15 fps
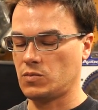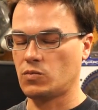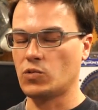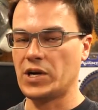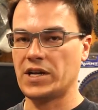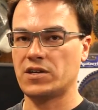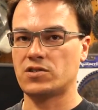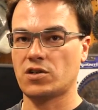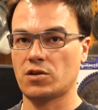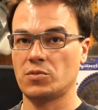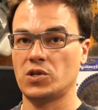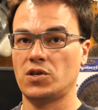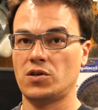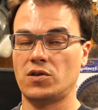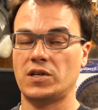ring
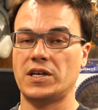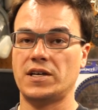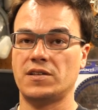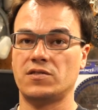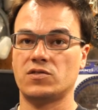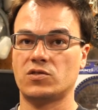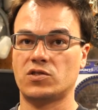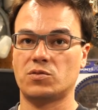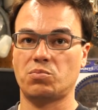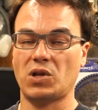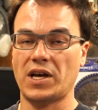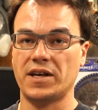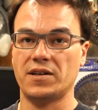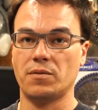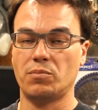terminal and
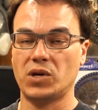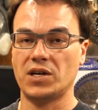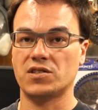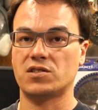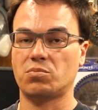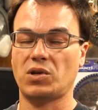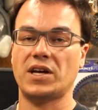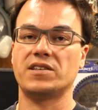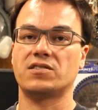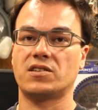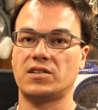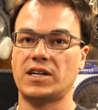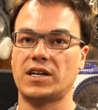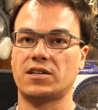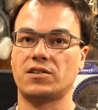butt splice
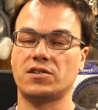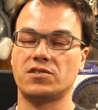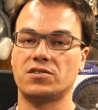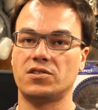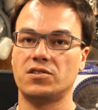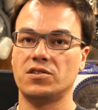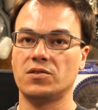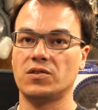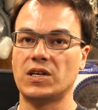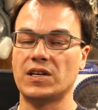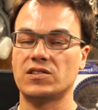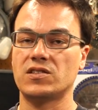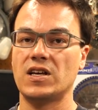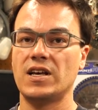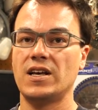connectors to do
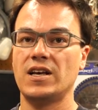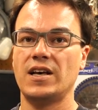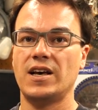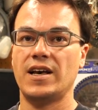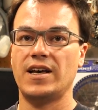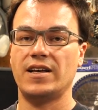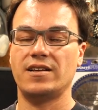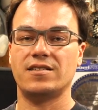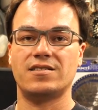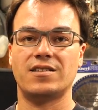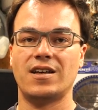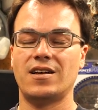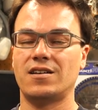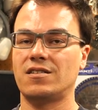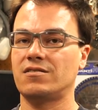this. And
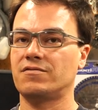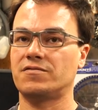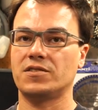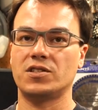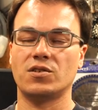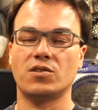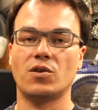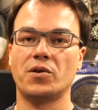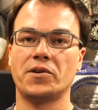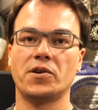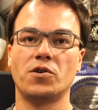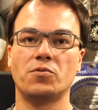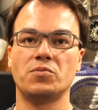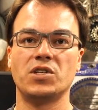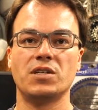instead of going
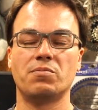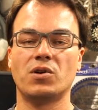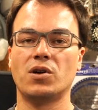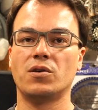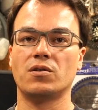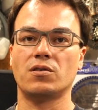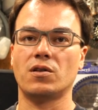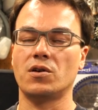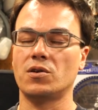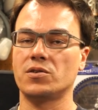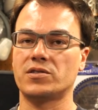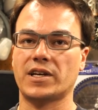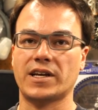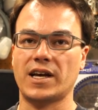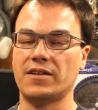Home Depot and
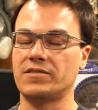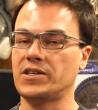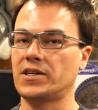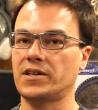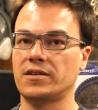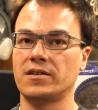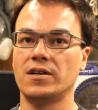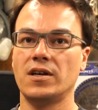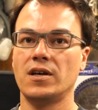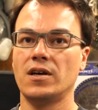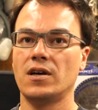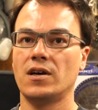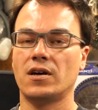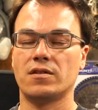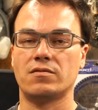Lowe's like I've done
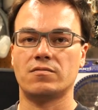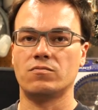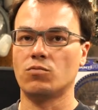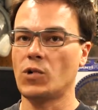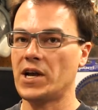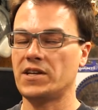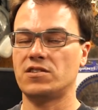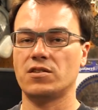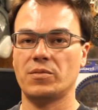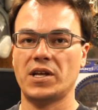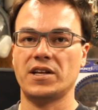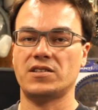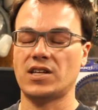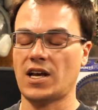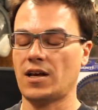way too
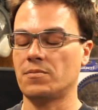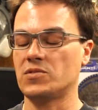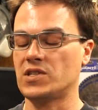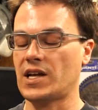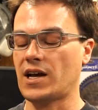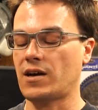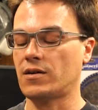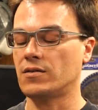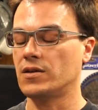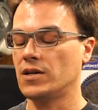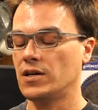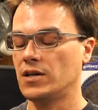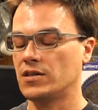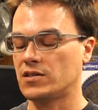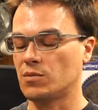many times now
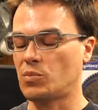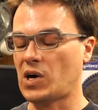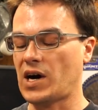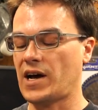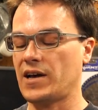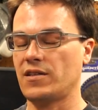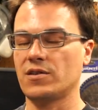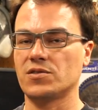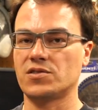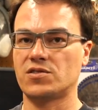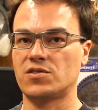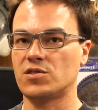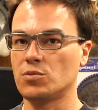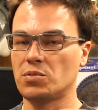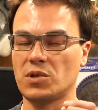to buy those
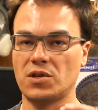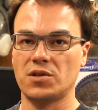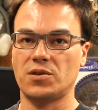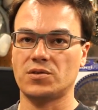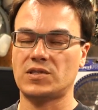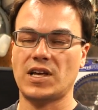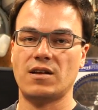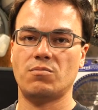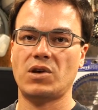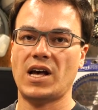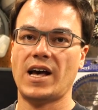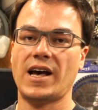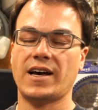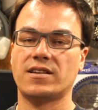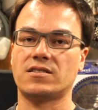stupid little 10
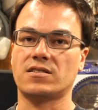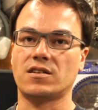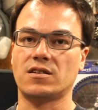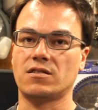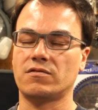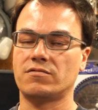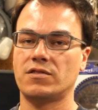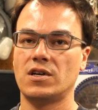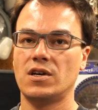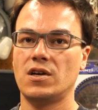packs of